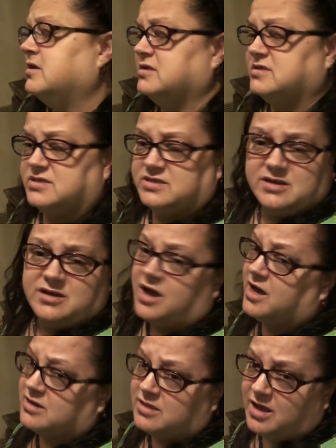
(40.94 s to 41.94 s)
Still
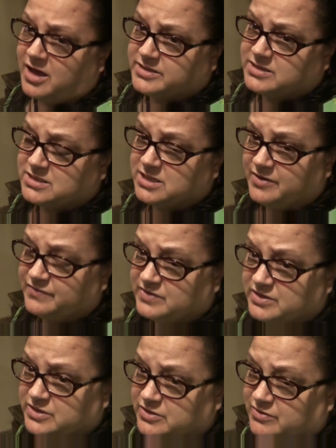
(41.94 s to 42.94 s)
got a lot of stuff
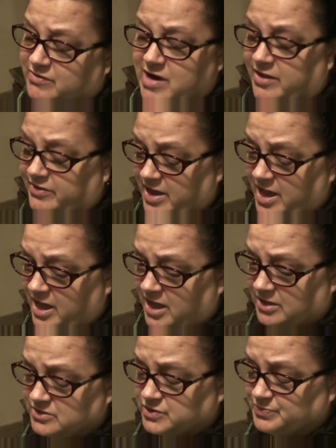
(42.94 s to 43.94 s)
to do around the
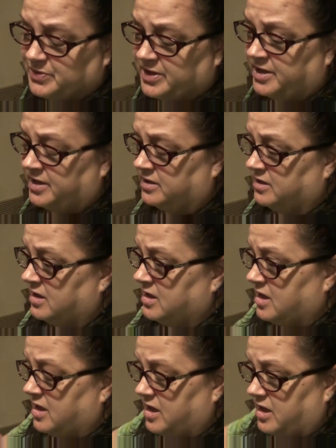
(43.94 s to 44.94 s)
house, but
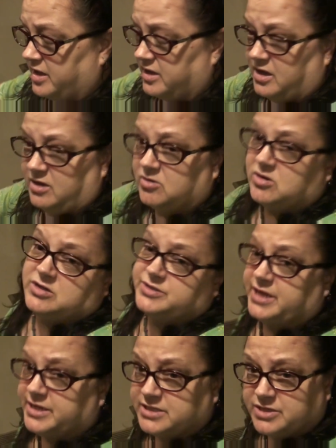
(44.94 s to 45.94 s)
I got all
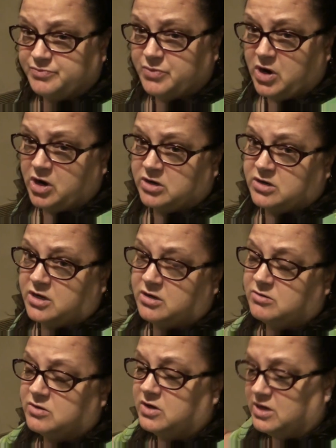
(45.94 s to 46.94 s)
day
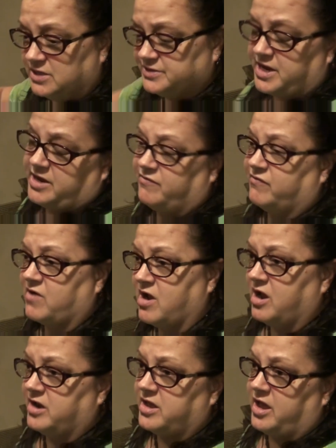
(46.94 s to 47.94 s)
tomorrow, all day
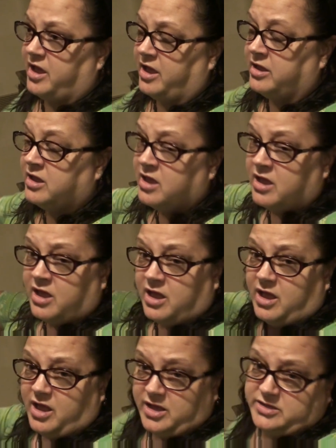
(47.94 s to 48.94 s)
Friday,
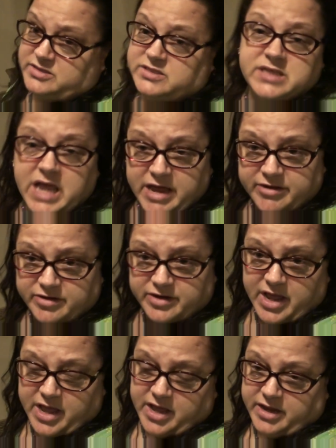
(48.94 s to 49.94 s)
and
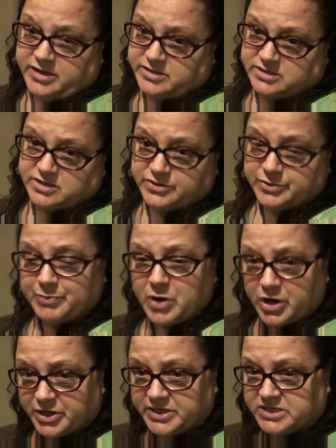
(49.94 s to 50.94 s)
Saturday until the
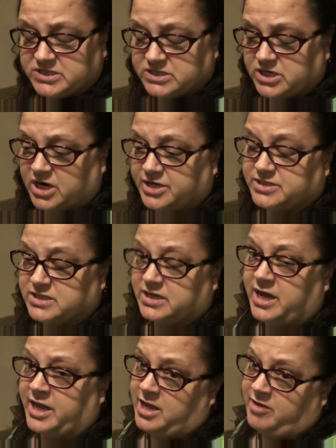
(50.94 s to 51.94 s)
party starts,
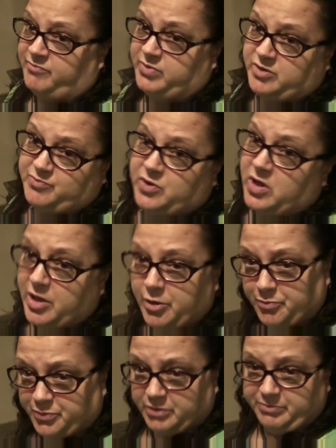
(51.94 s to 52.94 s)
and I have people
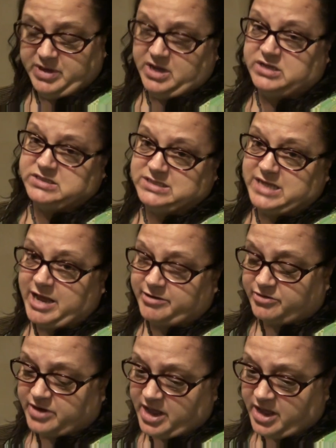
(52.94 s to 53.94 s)
helping me on
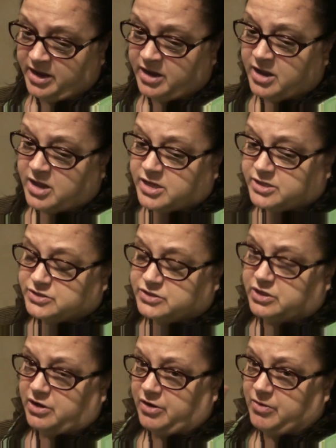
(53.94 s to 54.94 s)
Saturday,
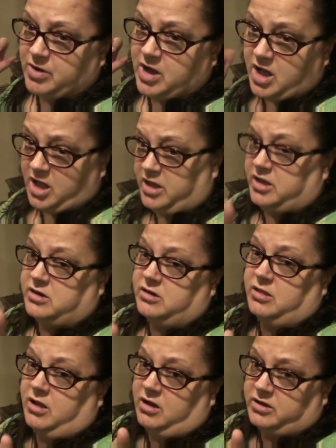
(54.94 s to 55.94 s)
so
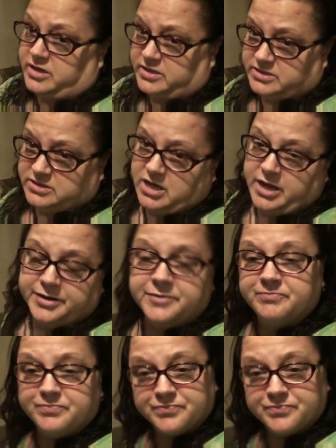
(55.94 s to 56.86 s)
it'll all get done.